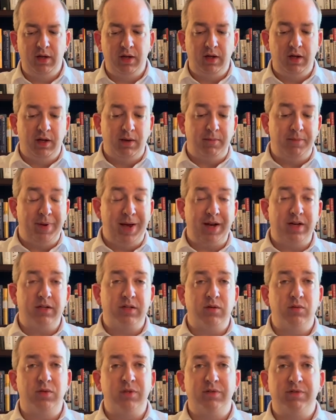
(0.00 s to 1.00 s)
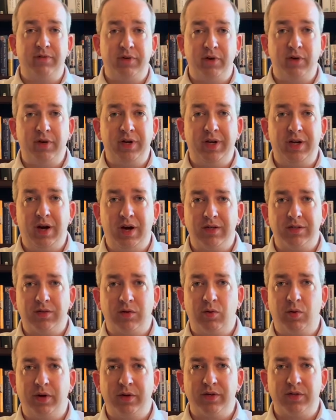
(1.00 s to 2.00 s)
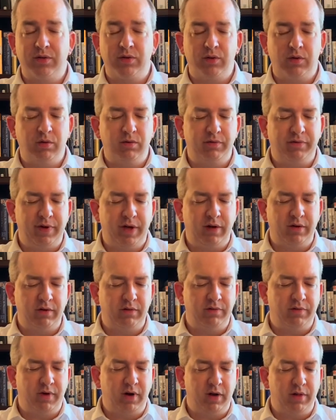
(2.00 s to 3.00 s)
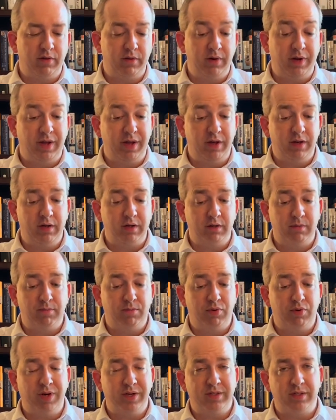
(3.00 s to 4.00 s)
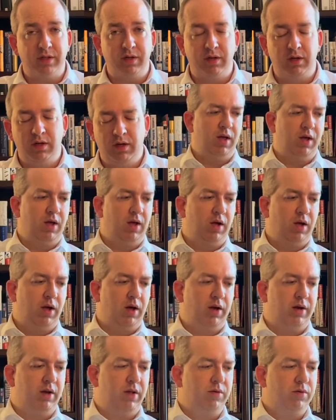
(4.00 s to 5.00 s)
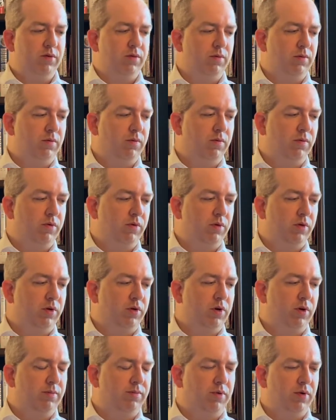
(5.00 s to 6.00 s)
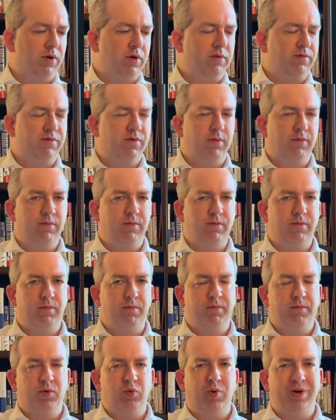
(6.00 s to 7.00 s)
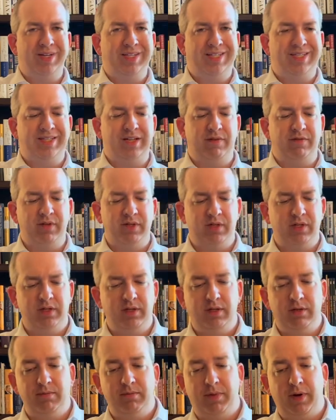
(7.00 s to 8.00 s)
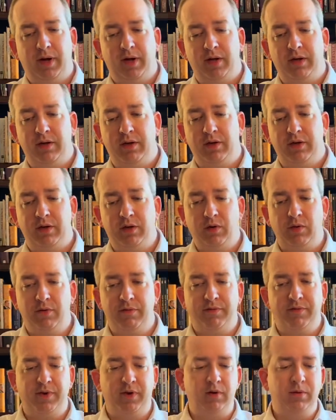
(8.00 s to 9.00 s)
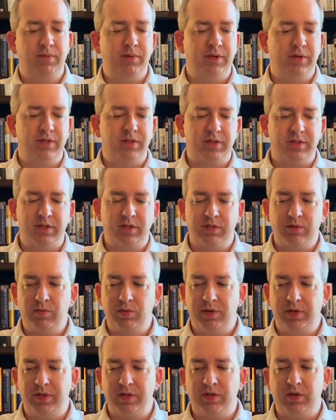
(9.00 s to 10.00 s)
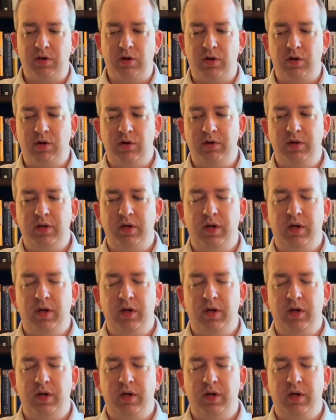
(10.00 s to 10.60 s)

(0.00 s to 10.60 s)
Madison was a very consequential founding father and president. Another good book from 2017 by Noah Feldman is this one. It's called